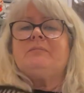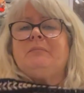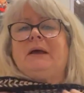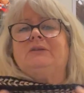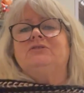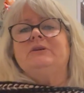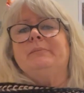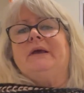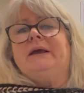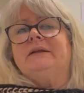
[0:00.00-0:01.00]
pattern she
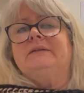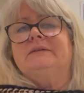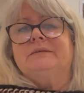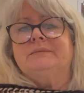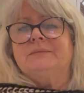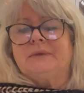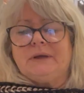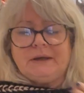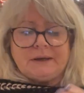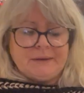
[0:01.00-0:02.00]
picked,
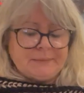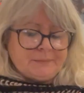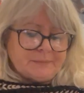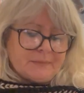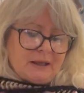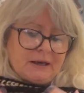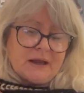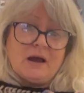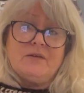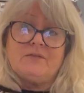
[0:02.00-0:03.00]
and I
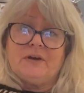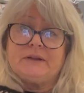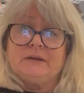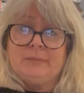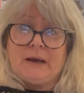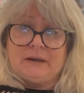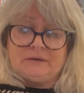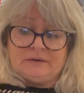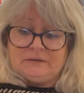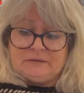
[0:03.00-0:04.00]
can't find the
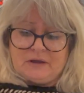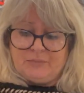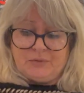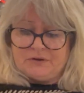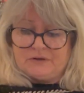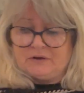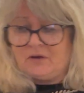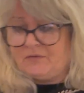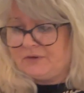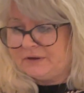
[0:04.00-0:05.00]
pattern. I printed it
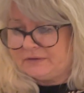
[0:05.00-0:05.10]
off in